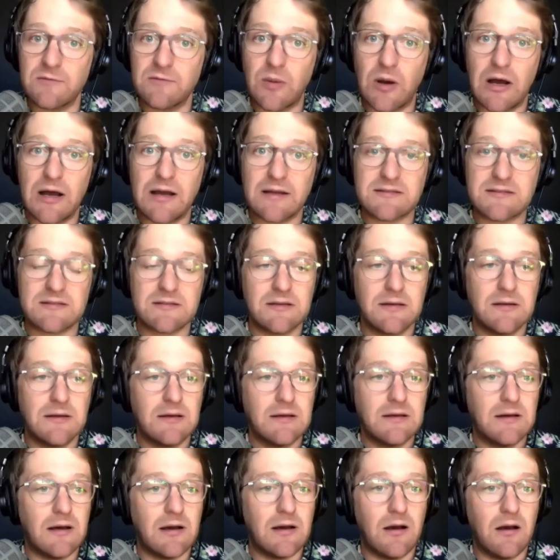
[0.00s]
bought,
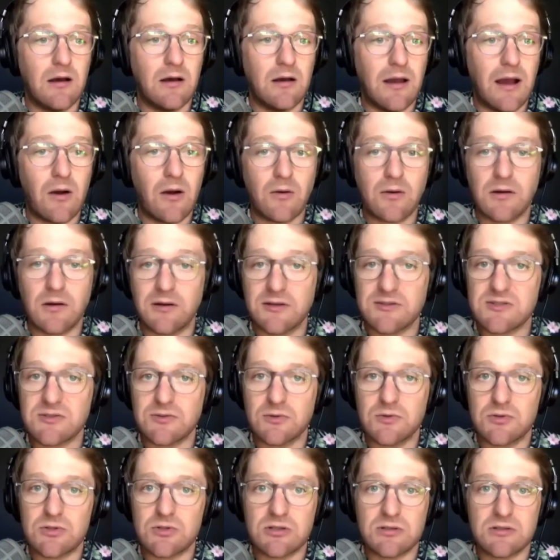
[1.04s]
alcohol
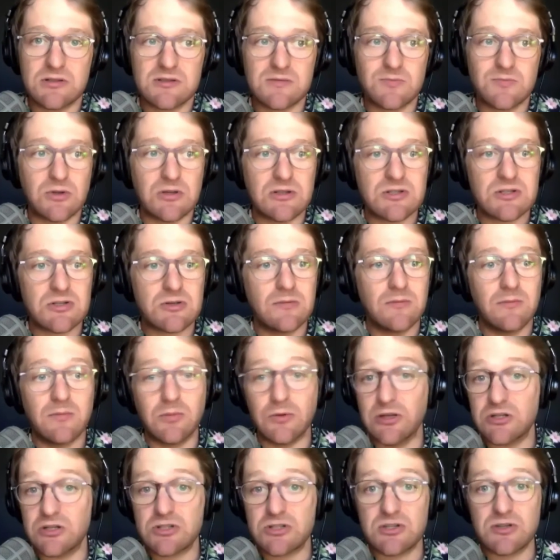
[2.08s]
solutions,
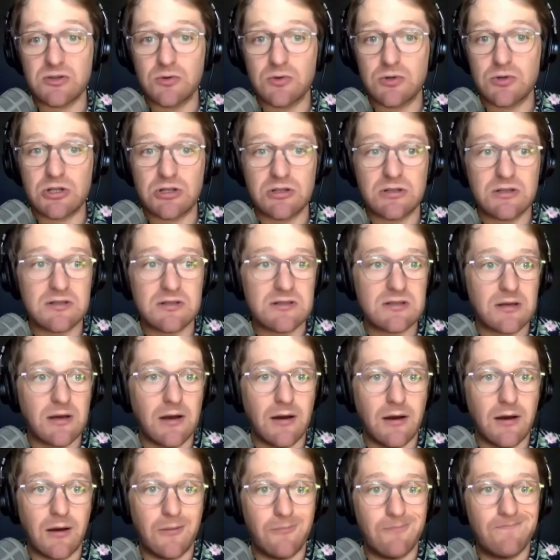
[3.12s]
bleach solutions,
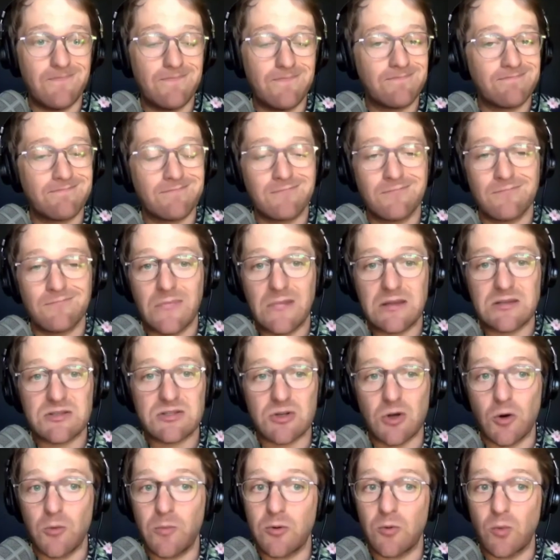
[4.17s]

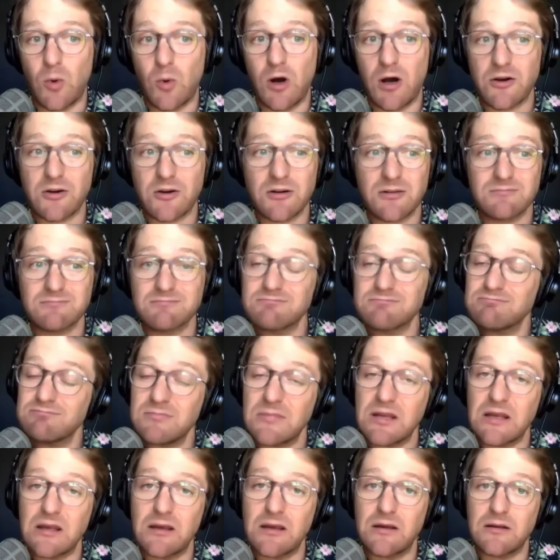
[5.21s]
soap and water,
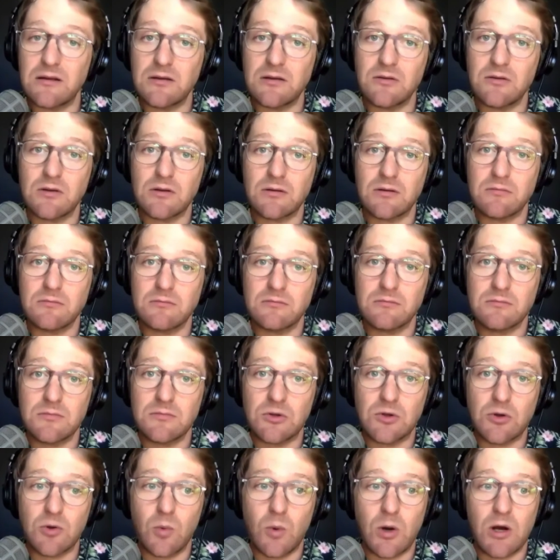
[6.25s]
and you can
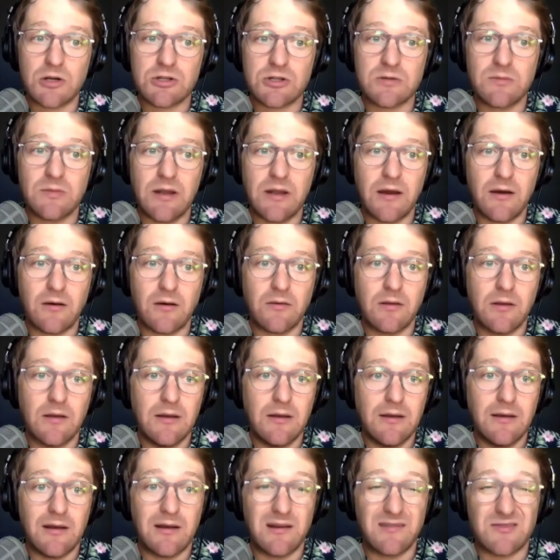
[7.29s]
wash them down.
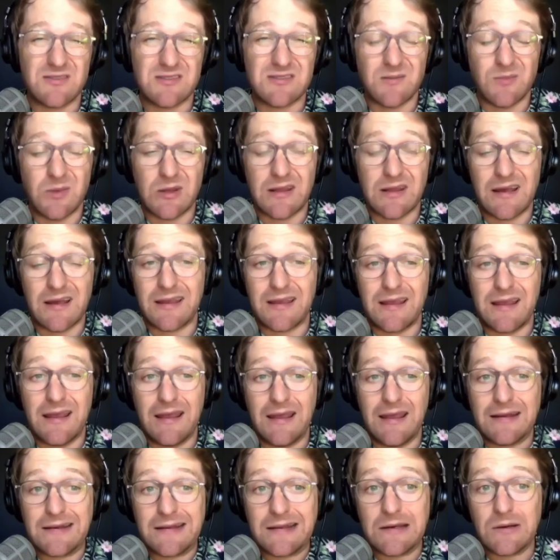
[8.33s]
And if it's something that
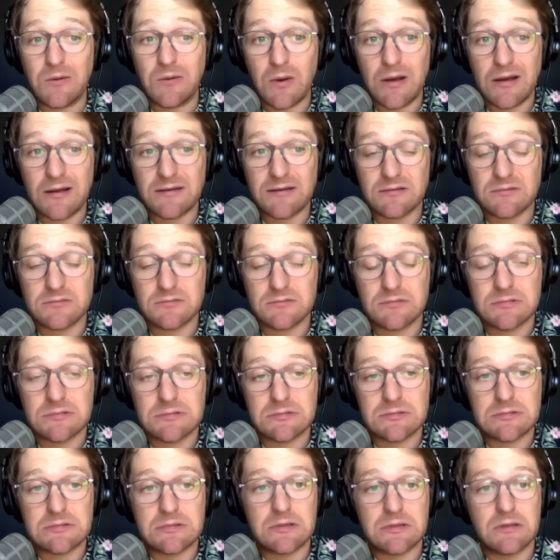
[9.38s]
can't get wet,
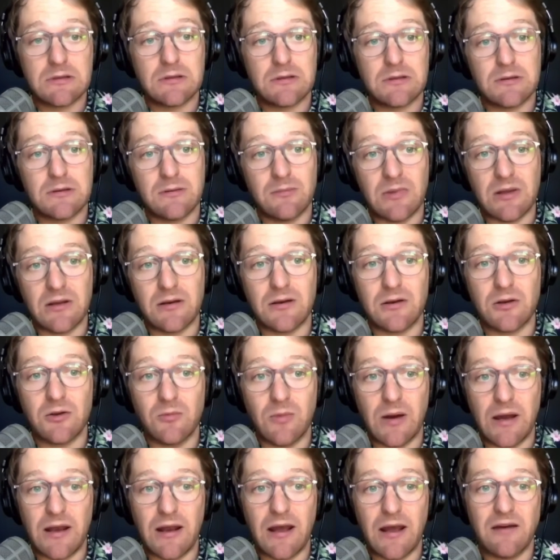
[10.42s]
I mean, you
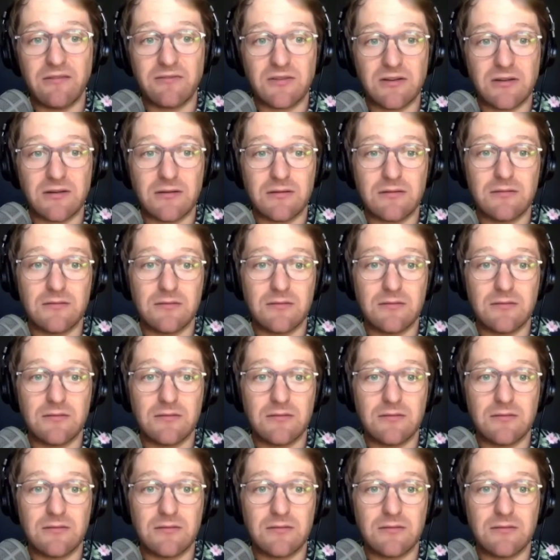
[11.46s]
might have to,